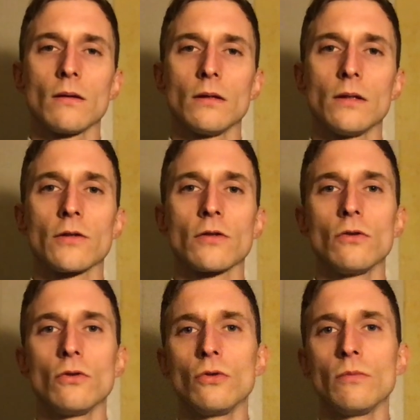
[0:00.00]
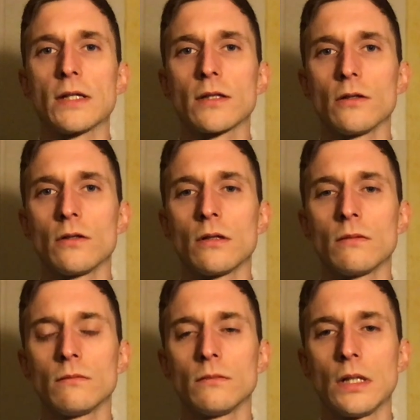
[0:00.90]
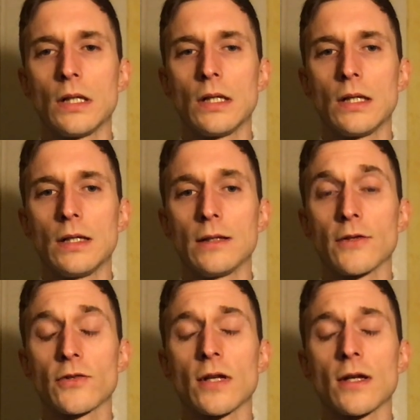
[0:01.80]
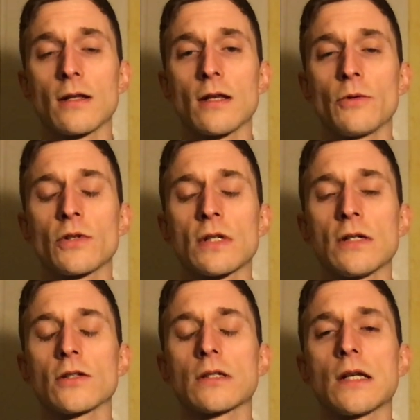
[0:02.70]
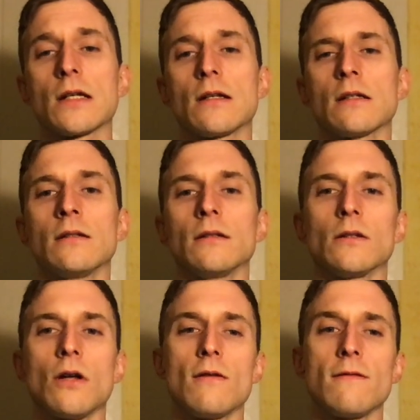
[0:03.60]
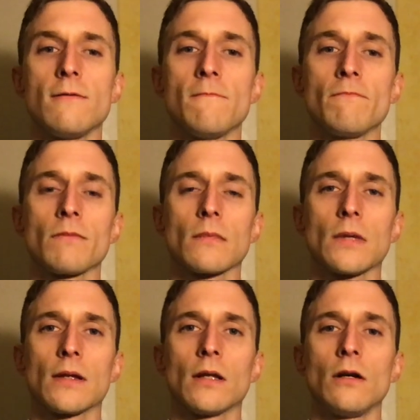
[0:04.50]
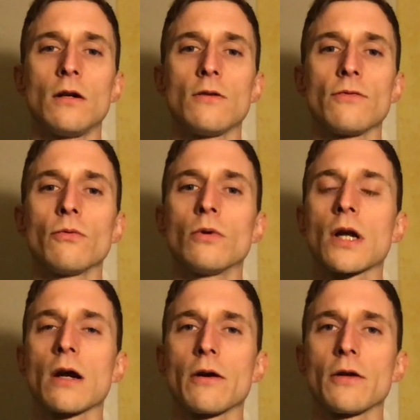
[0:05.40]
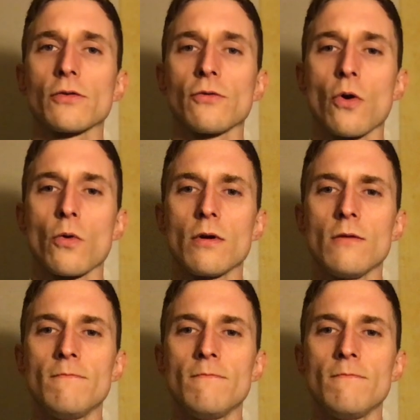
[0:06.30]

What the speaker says: In this new message, let us say that we still stand in love, and that love will carry us forward.